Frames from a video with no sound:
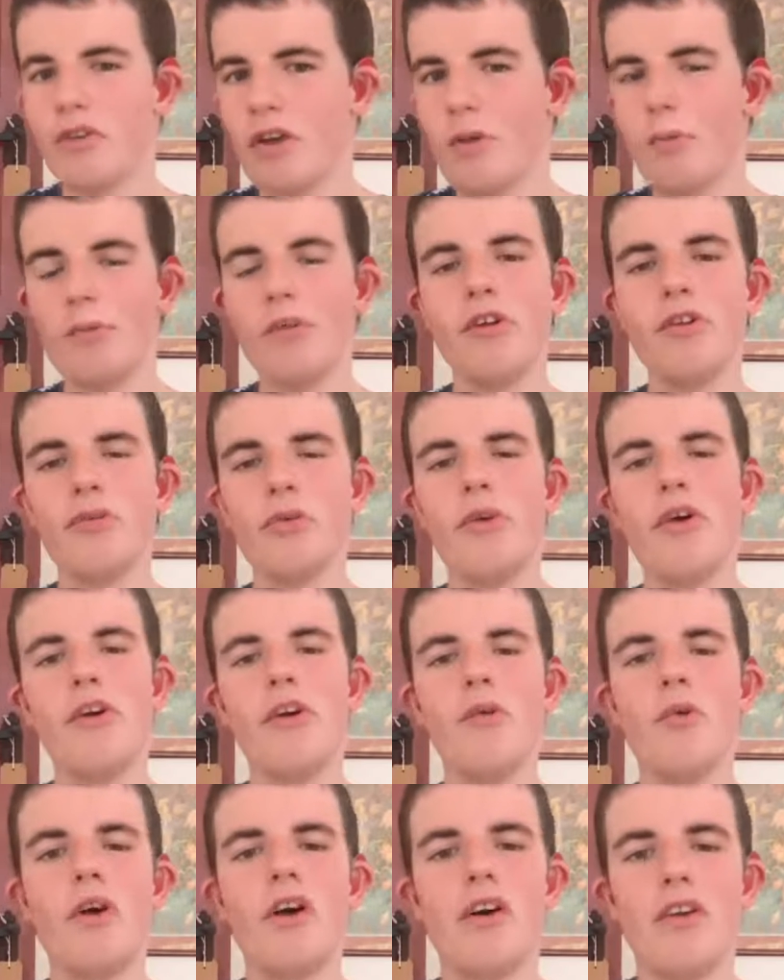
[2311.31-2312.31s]
Companies weren't
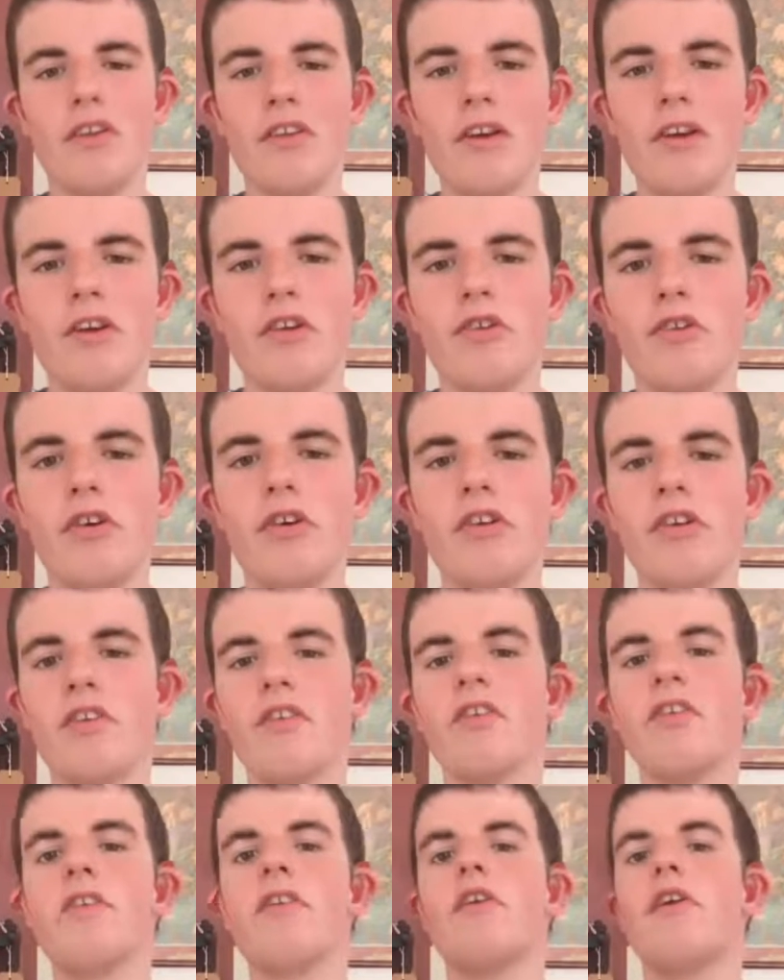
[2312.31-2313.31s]
aware that they could do
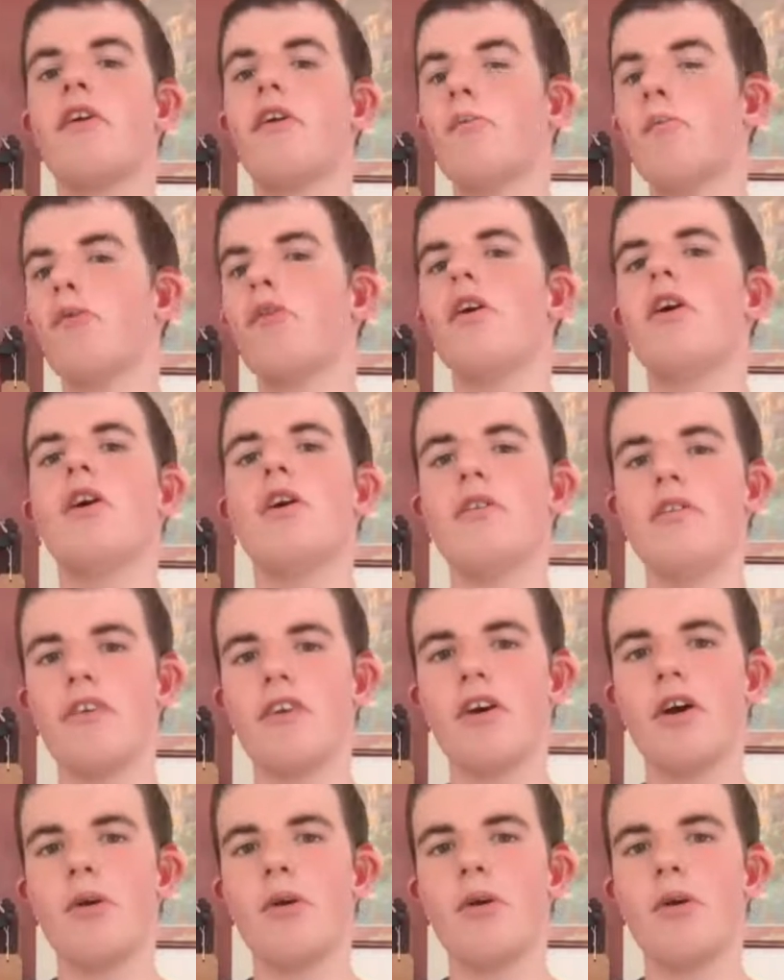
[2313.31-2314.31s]
this and that they could rely on the
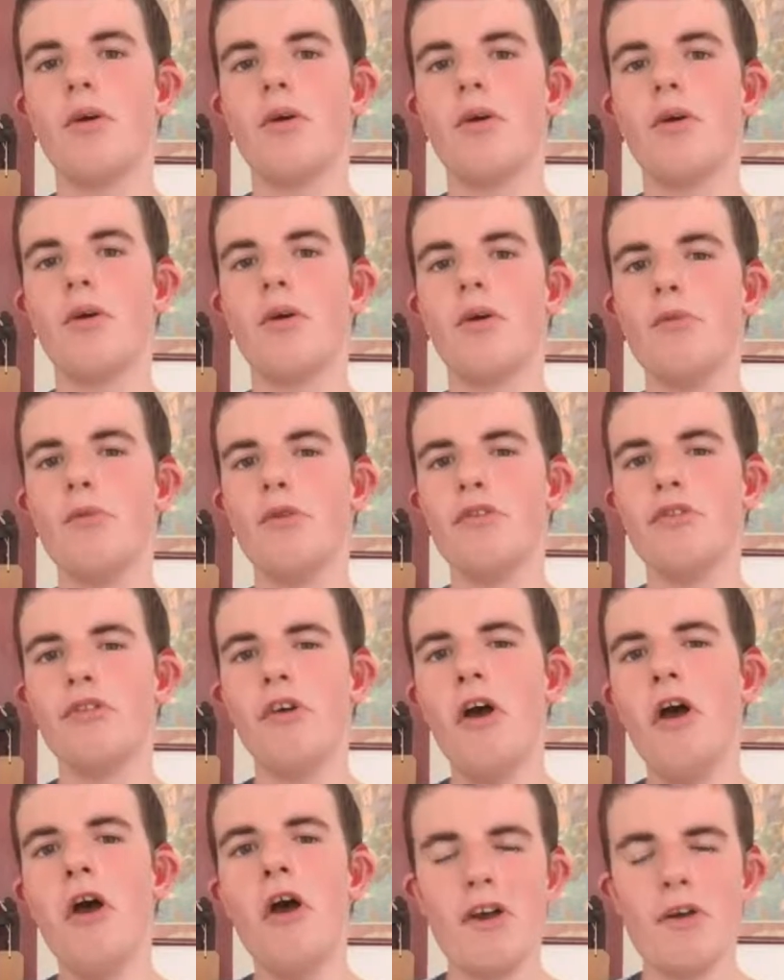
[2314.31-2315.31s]
government to
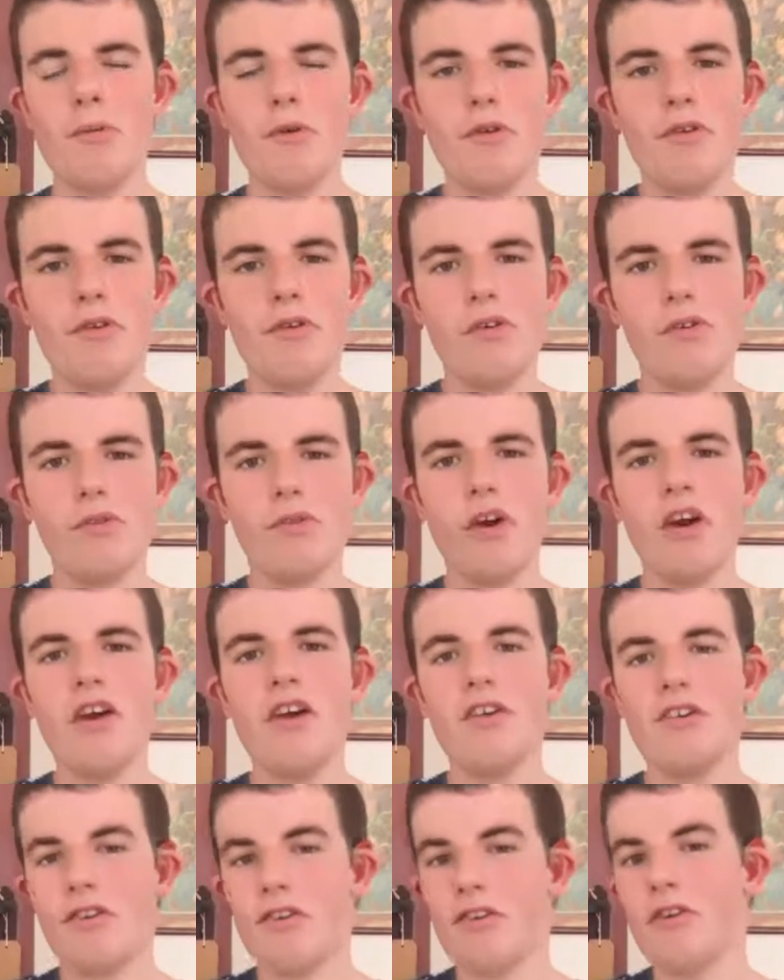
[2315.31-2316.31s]
pay people's wages. I
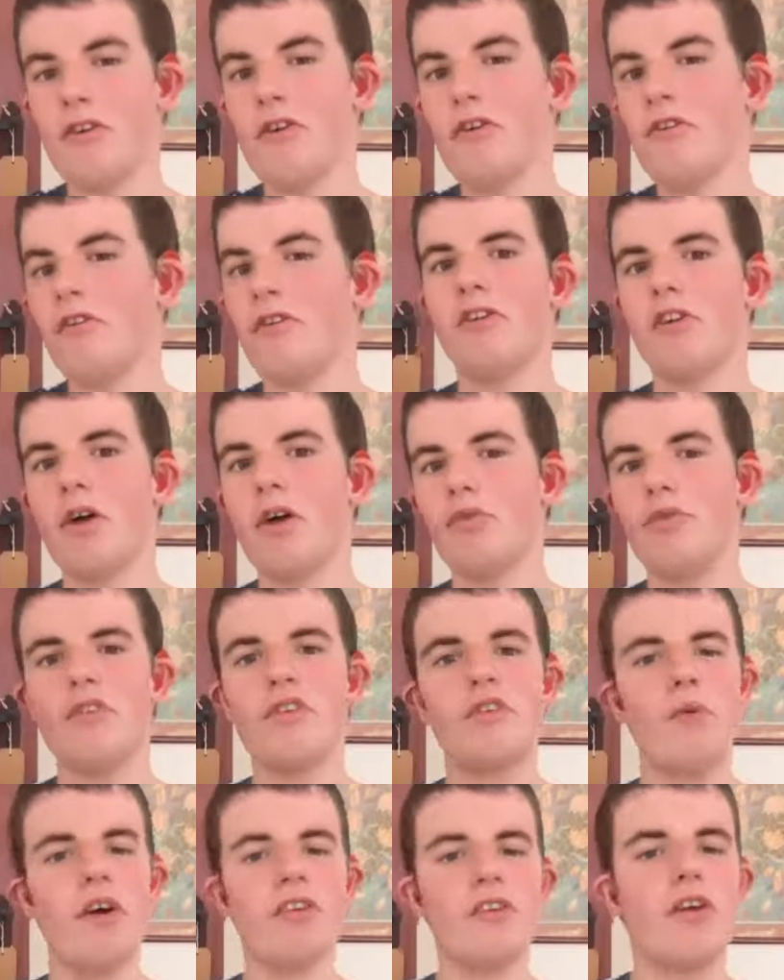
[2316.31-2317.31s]
don't think the government were
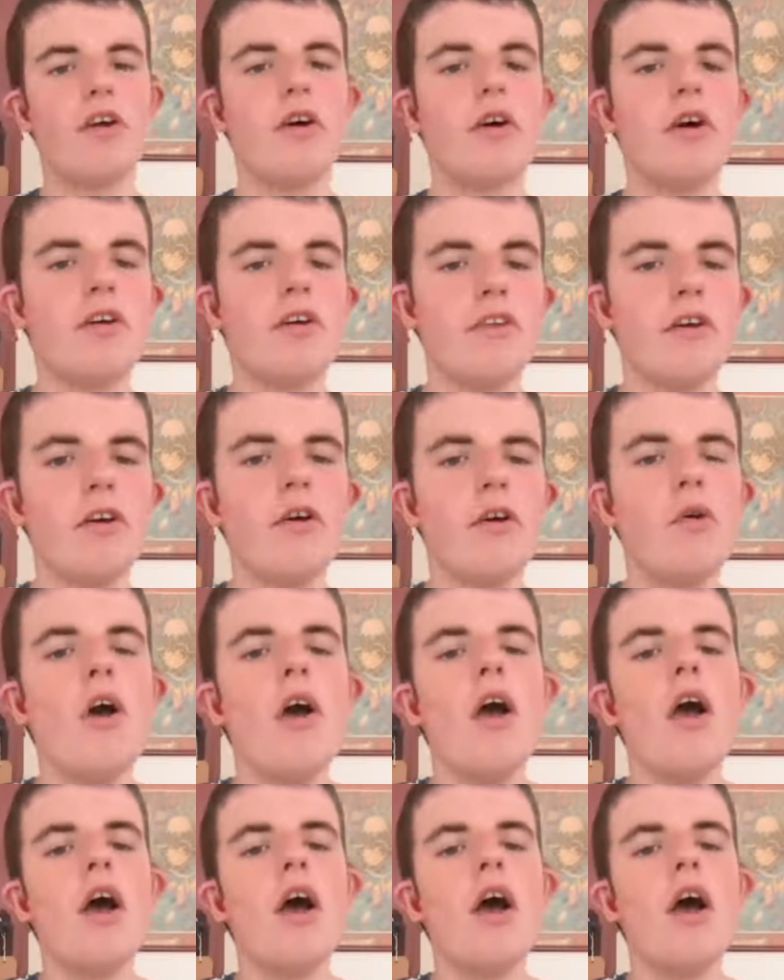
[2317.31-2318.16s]
expecting that either.